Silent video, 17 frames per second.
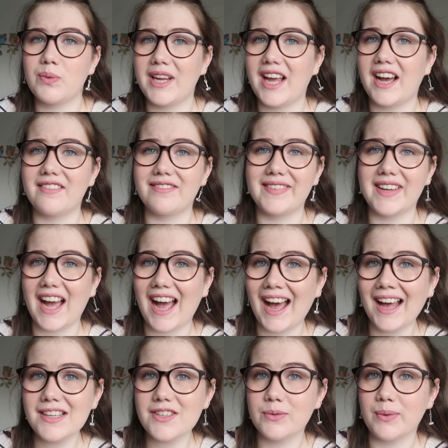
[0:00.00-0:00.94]
we have
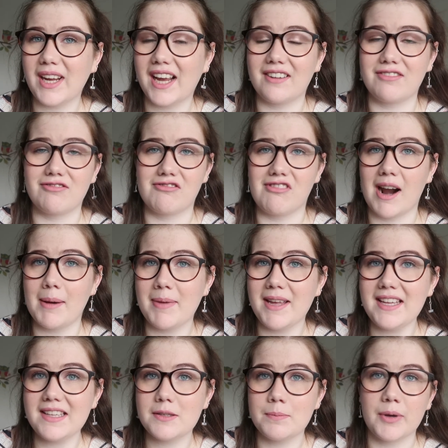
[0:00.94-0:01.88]
cats, we have
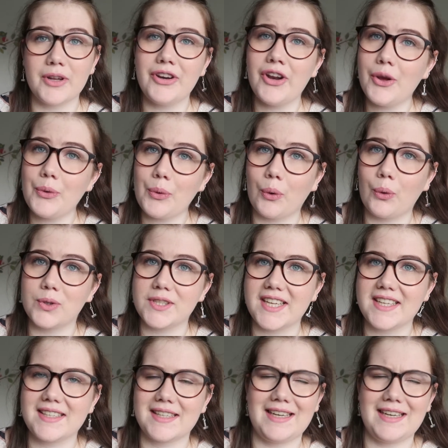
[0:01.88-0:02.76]
rabbits, but no horses.